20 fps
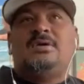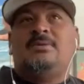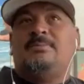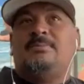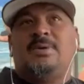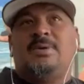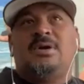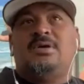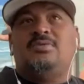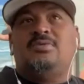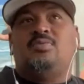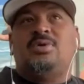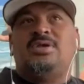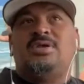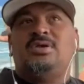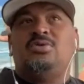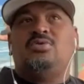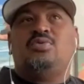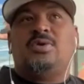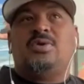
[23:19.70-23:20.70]
But when
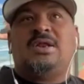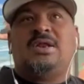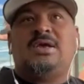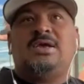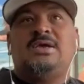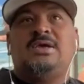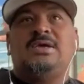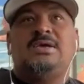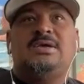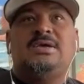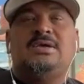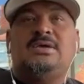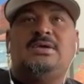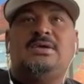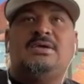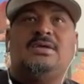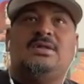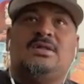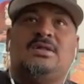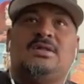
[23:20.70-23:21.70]
you really
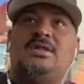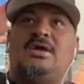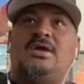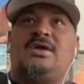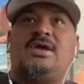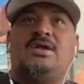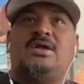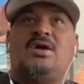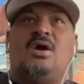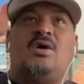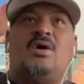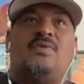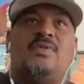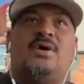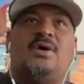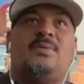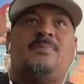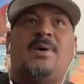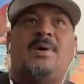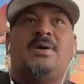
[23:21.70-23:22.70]
look at all
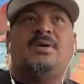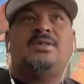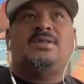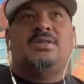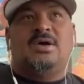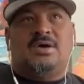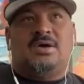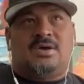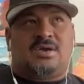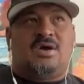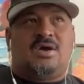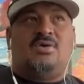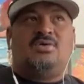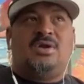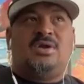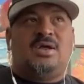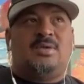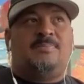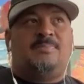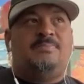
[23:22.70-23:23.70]
the
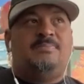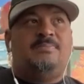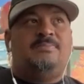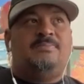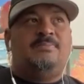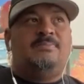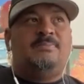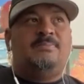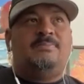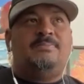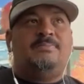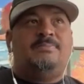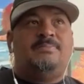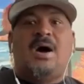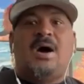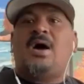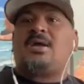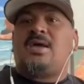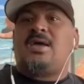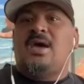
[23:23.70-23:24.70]
coconut
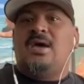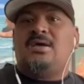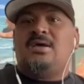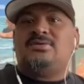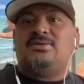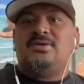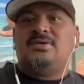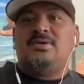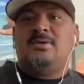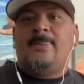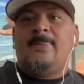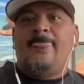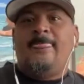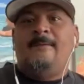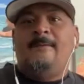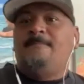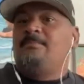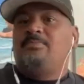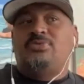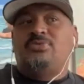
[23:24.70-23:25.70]
podcasts,
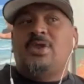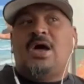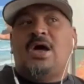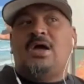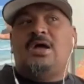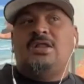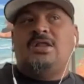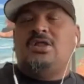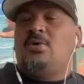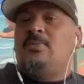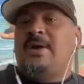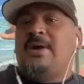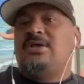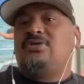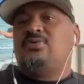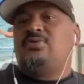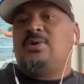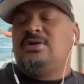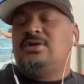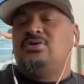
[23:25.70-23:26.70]

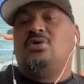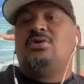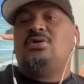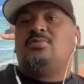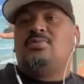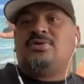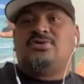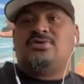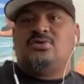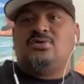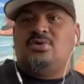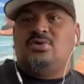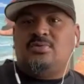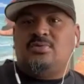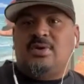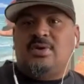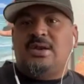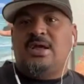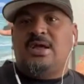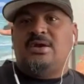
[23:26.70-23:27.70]
nobody's really doing what you're doing
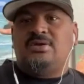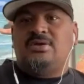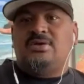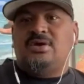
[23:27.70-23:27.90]
right now.